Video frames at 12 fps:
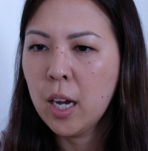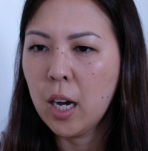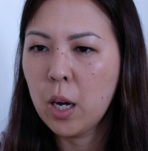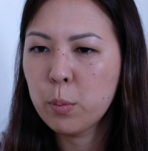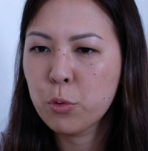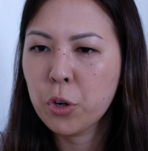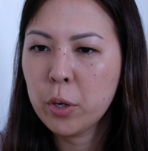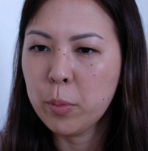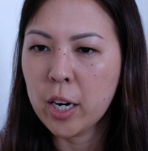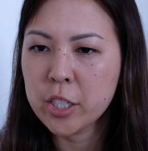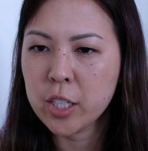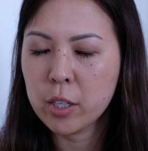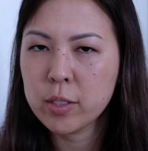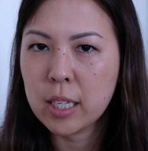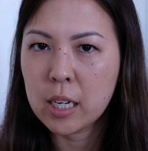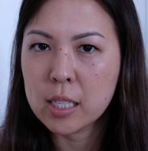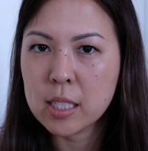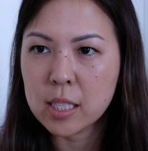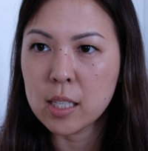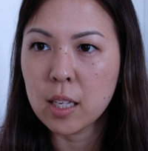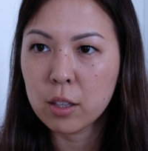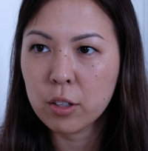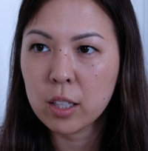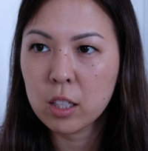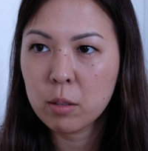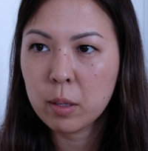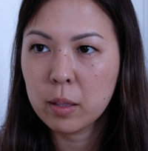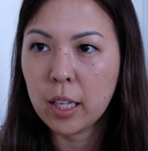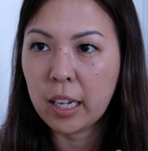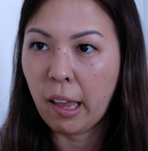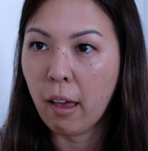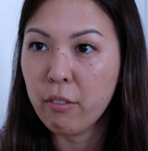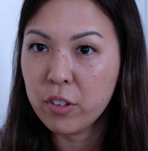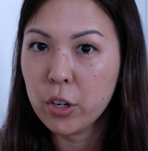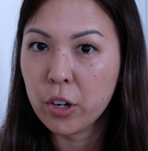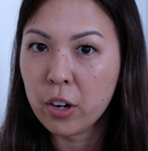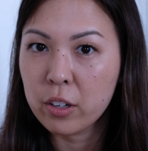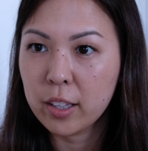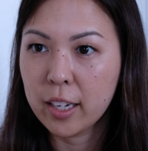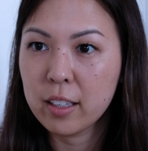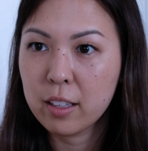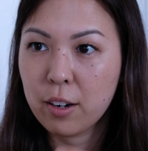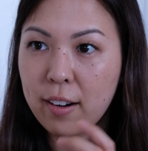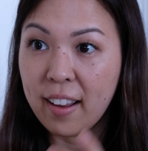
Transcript: um, cream eyeshadows that i see they look a little bit like heavier like they're